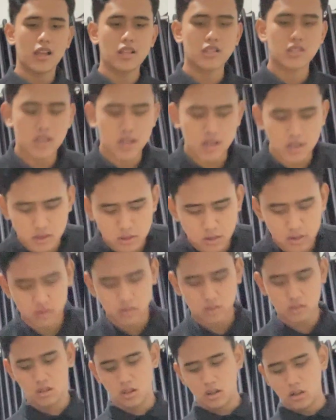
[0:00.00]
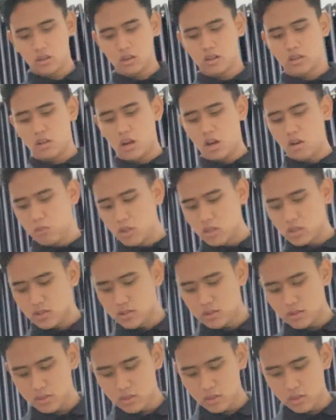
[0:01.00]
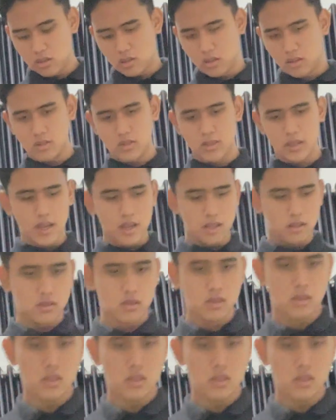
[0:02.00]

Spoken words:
and says, how much is this hat?